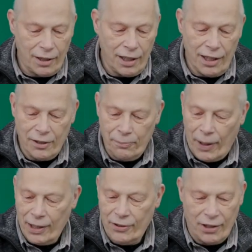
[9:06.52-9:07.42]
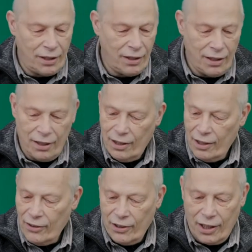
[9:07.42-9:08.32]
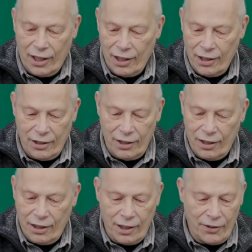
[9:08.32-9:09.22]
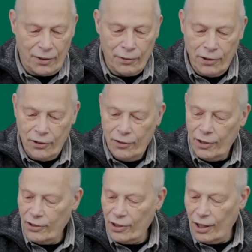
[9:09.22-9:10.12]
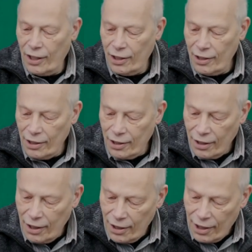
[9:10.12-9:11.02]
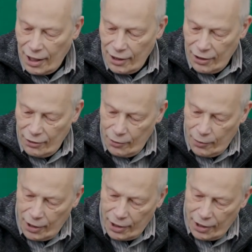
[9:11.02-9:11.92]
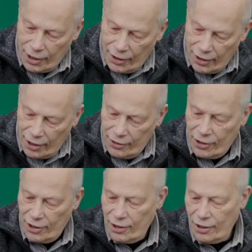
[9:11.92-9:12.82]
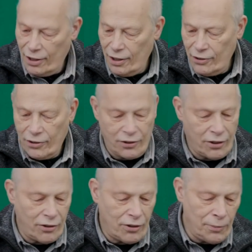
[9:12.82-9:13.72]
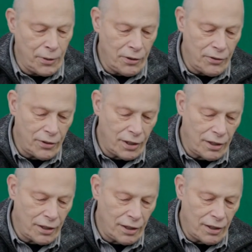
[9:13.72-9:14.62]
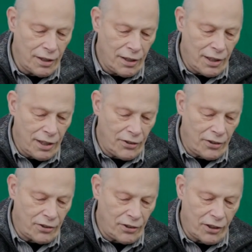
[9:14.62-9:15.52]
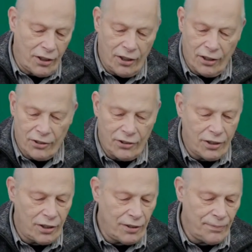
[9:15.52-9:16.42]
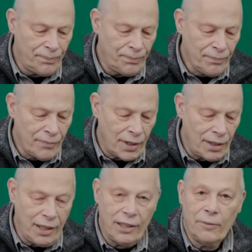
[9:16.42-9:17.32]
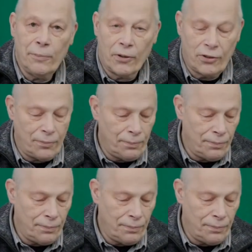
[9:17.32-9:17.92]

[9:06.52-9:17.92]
it's better that if I'm going to do any sliding, and again, the only way I can get that to start to move is to start near the bottom